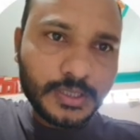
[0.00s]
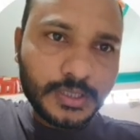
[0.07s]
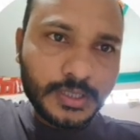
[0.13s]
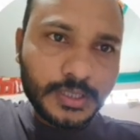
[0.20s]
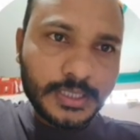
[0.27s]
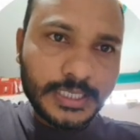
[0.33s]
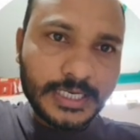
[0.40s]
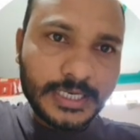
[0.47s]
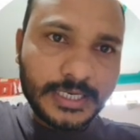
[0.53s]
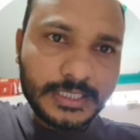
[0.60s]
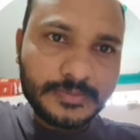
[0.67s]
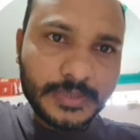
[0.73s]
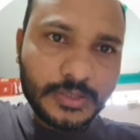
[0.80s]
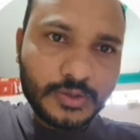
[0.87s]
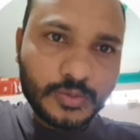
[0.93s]
catalyzed by
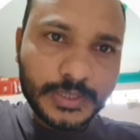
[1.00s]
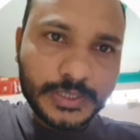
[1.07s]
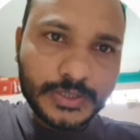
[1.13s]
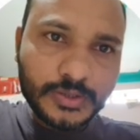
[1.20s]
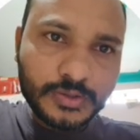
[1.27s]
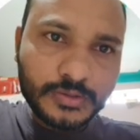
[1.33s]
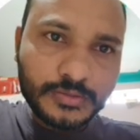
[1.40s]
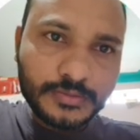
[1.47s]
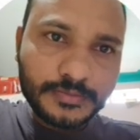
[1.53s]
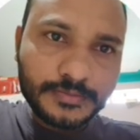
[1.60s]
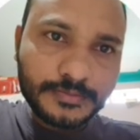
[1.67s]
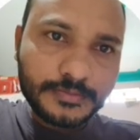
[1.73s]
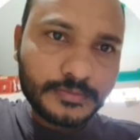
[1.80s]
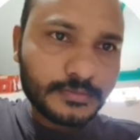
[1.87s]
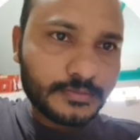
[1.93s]
Rubisco,
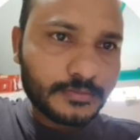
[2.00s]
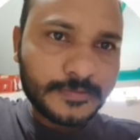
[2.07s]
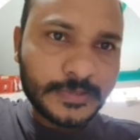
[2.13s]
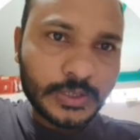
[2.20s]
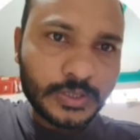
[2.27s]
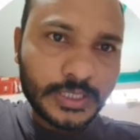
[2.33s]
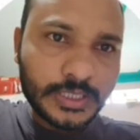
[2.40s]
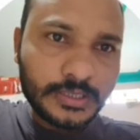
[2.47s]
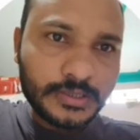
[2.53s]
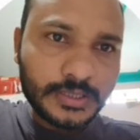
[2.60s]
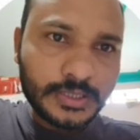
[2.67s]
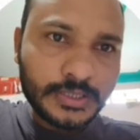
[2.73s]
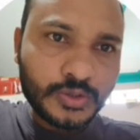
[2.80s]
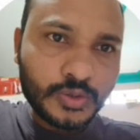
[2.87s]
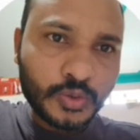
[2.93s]
we know that is
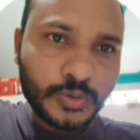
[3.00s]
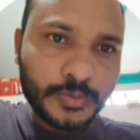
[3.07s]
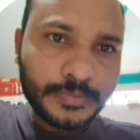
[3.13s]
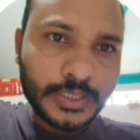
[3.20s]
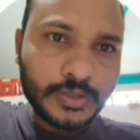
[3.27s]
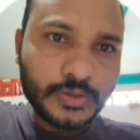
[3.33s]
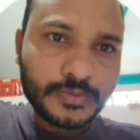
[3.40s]
shown below.